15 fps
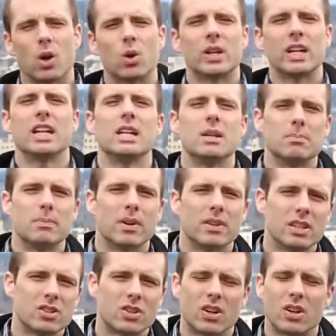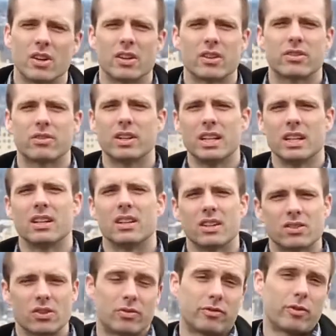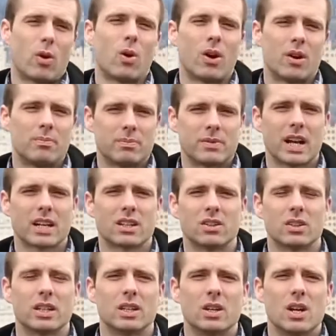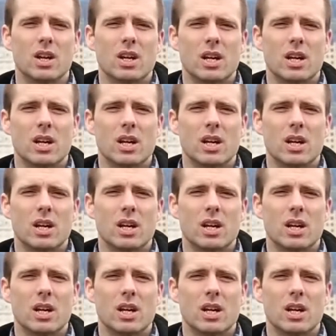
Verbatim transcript: Elohim. These are three, these are four technically